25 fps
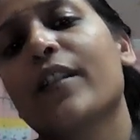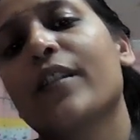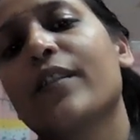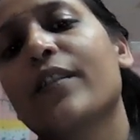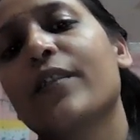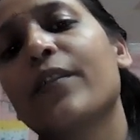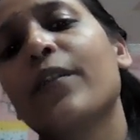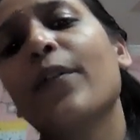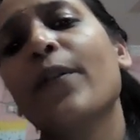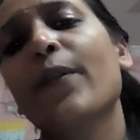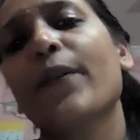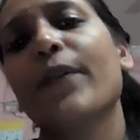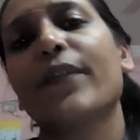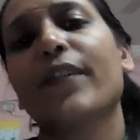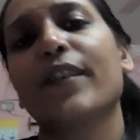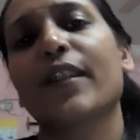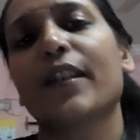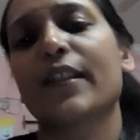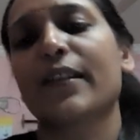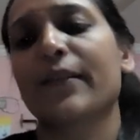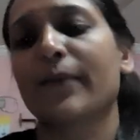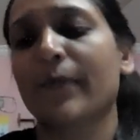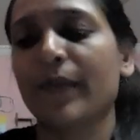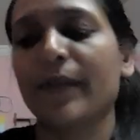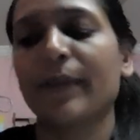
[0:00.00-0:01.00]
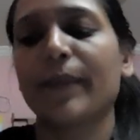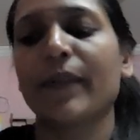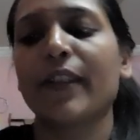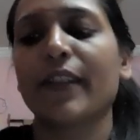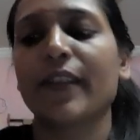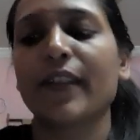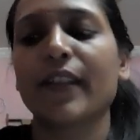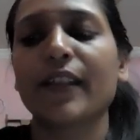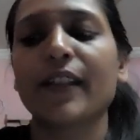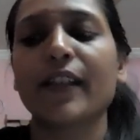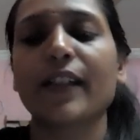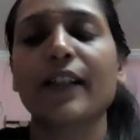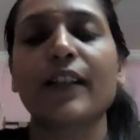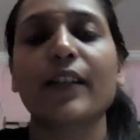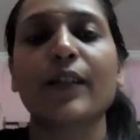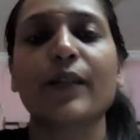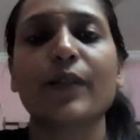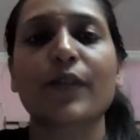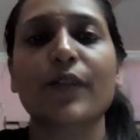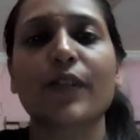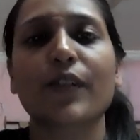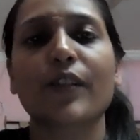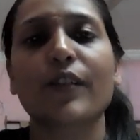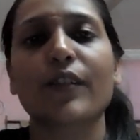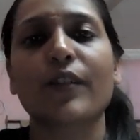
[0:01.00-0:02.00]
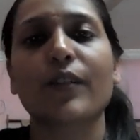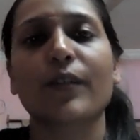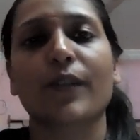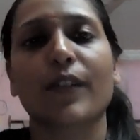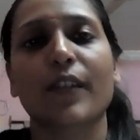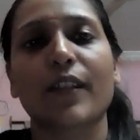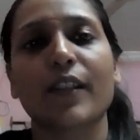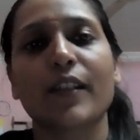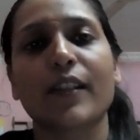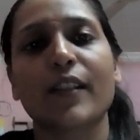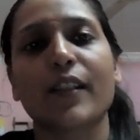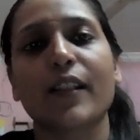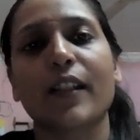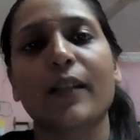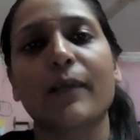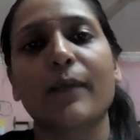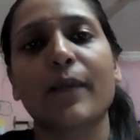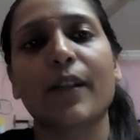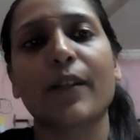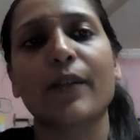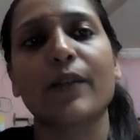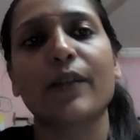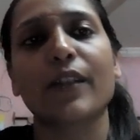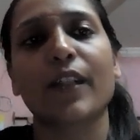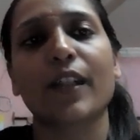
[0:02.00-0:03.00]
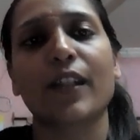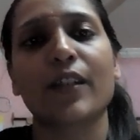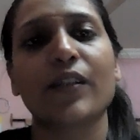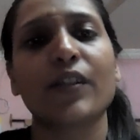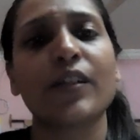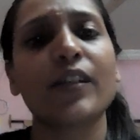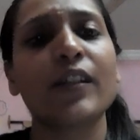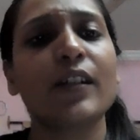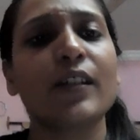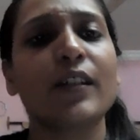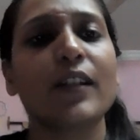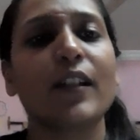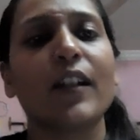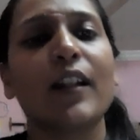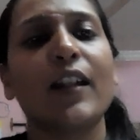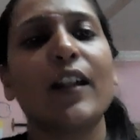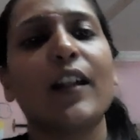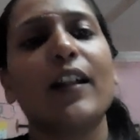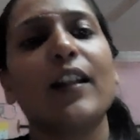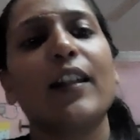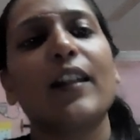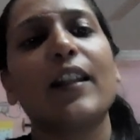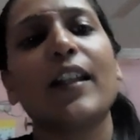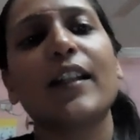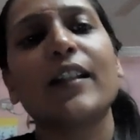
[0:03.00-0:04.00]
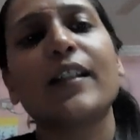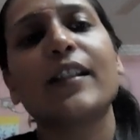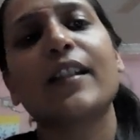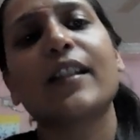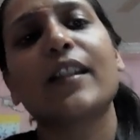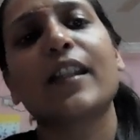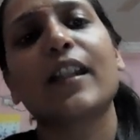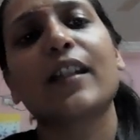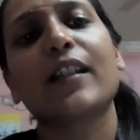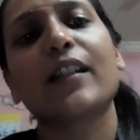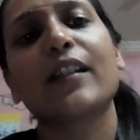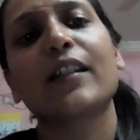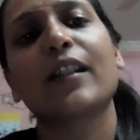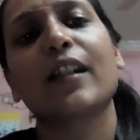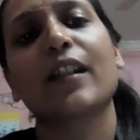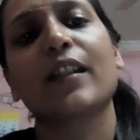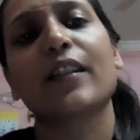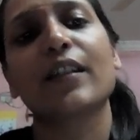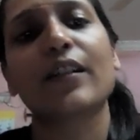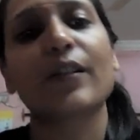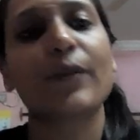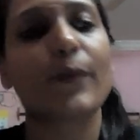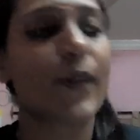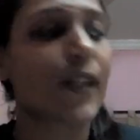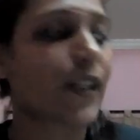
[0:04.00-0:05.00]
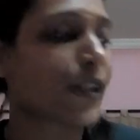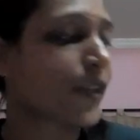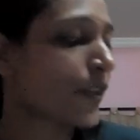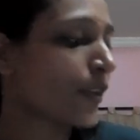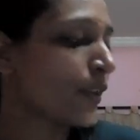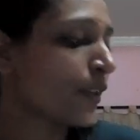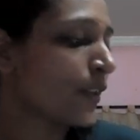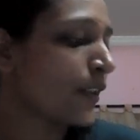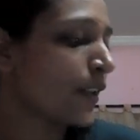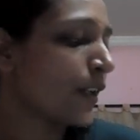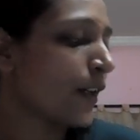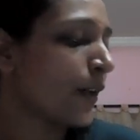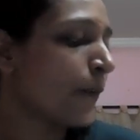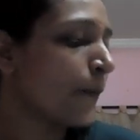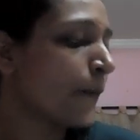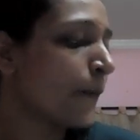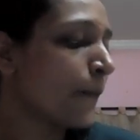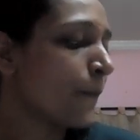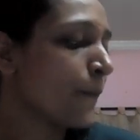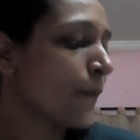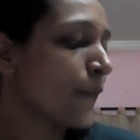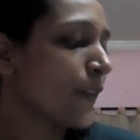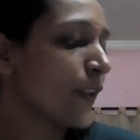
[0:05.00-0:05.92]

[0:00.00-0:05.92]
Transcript: So this would be the solution to this sigma notation. Let's take another question now.